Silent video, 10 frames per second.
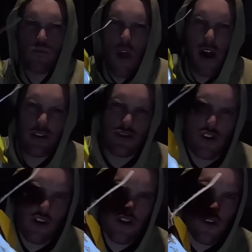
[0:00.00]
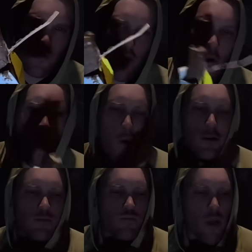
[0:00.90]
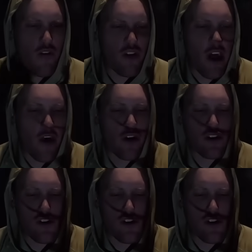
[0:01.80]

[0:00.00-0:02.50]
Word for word: That's delicious. I forgot how good